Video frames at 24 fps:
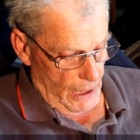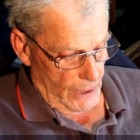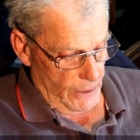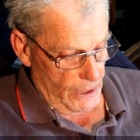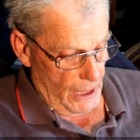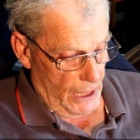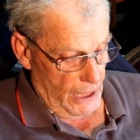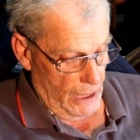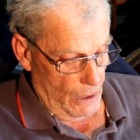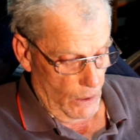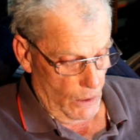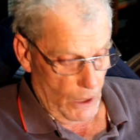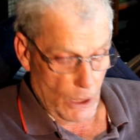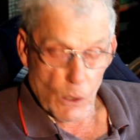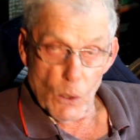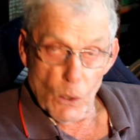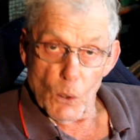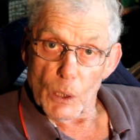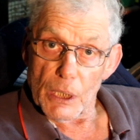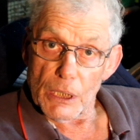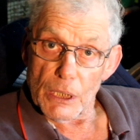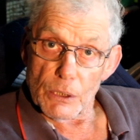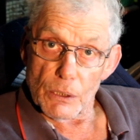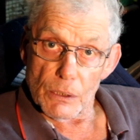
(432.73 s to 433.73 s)
The hill,
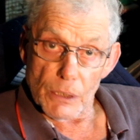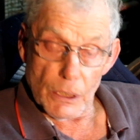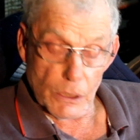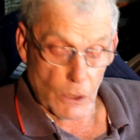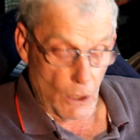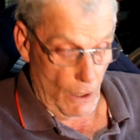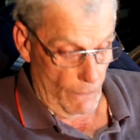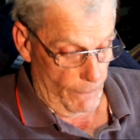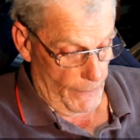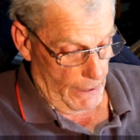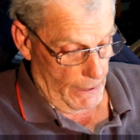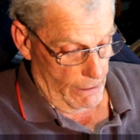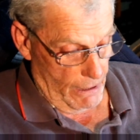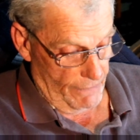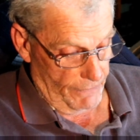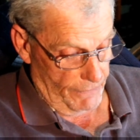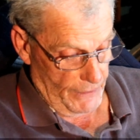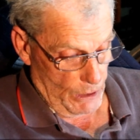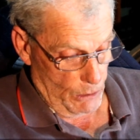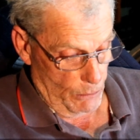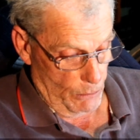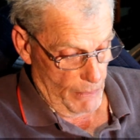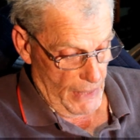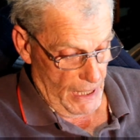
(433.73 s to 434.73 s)
according to the
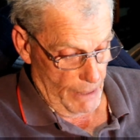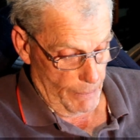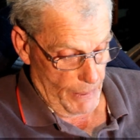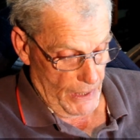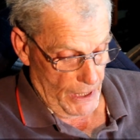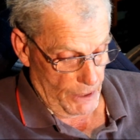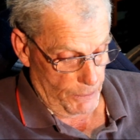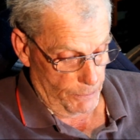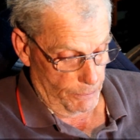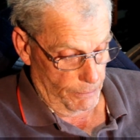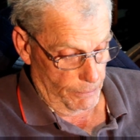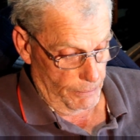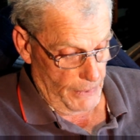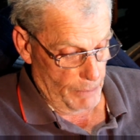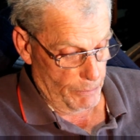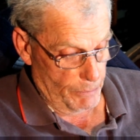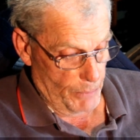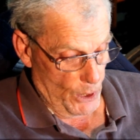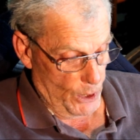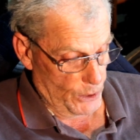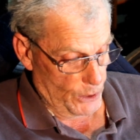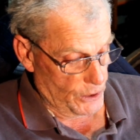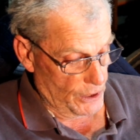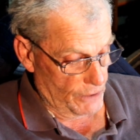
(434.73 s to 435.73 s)
topographical map he
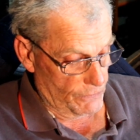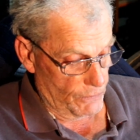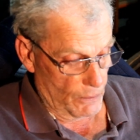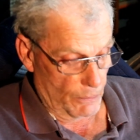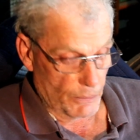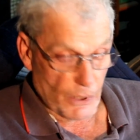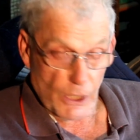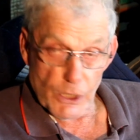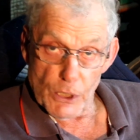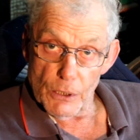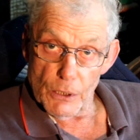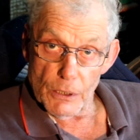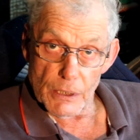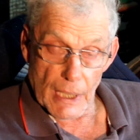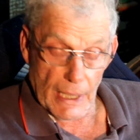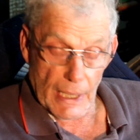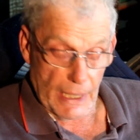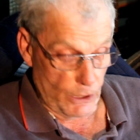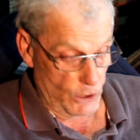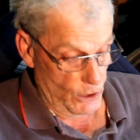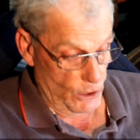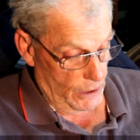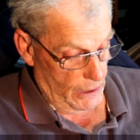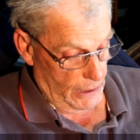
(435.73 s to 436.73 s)
purchased from the
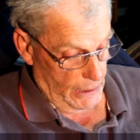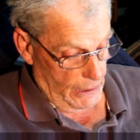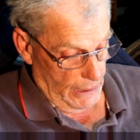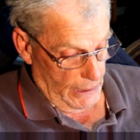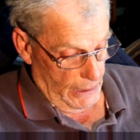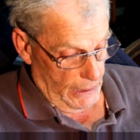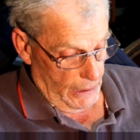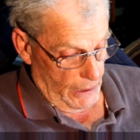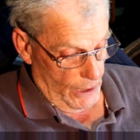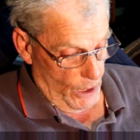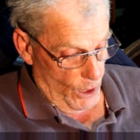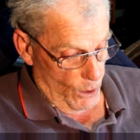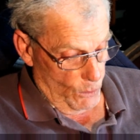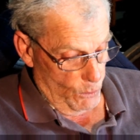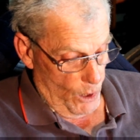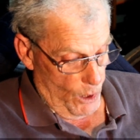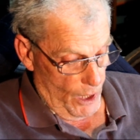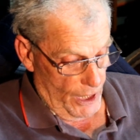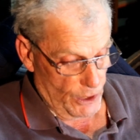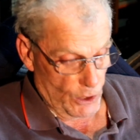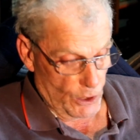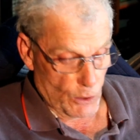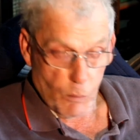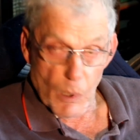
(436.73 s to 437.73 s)
newsagent,
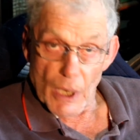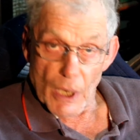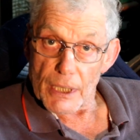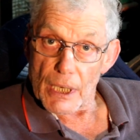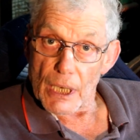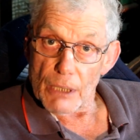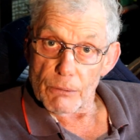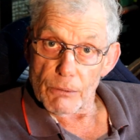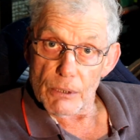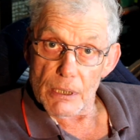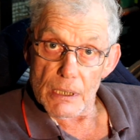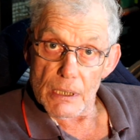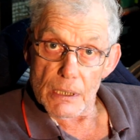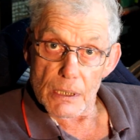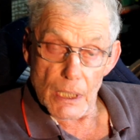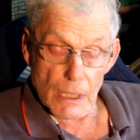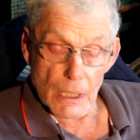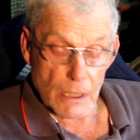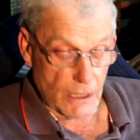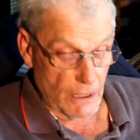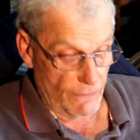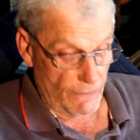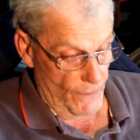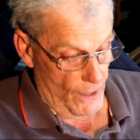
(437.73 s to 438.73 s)
rises
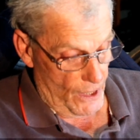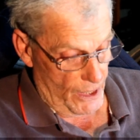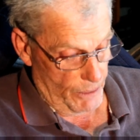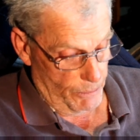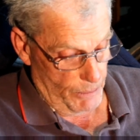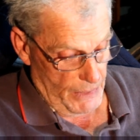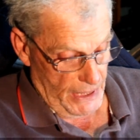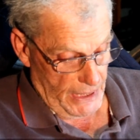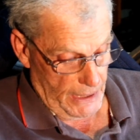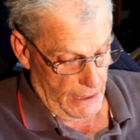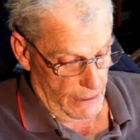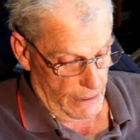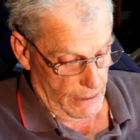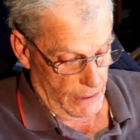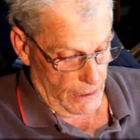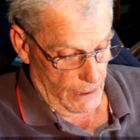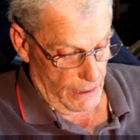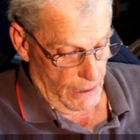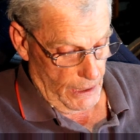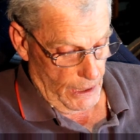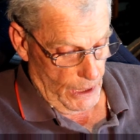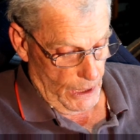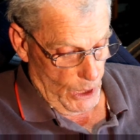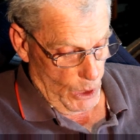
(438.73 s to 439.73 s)
165 metres,
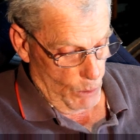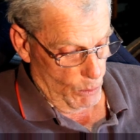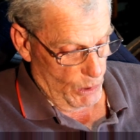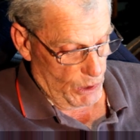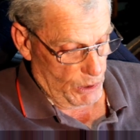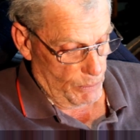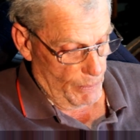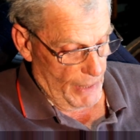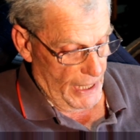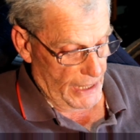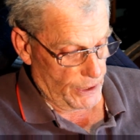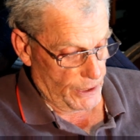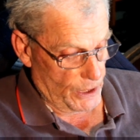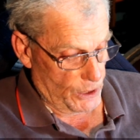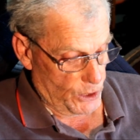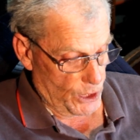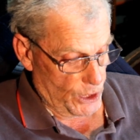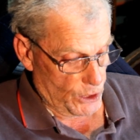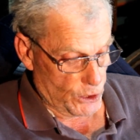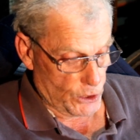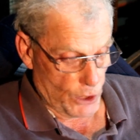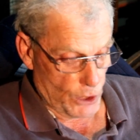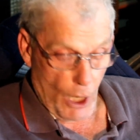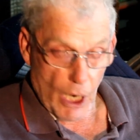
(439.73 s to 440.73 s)
which makes it
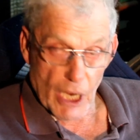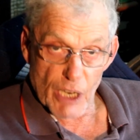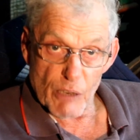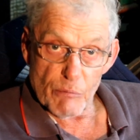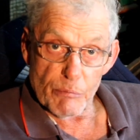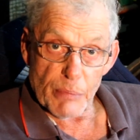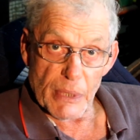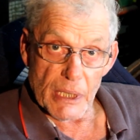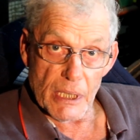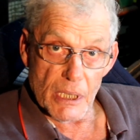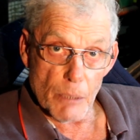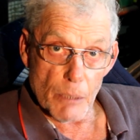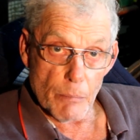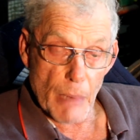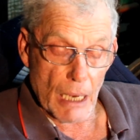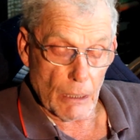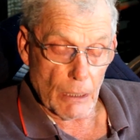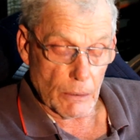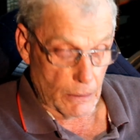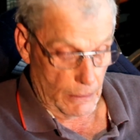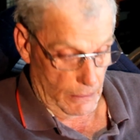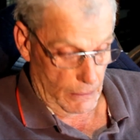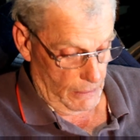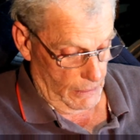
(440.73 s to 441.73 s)
just shy of being a
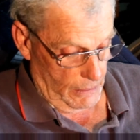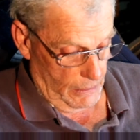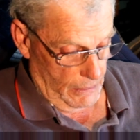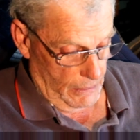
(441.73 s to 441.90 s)
mountain.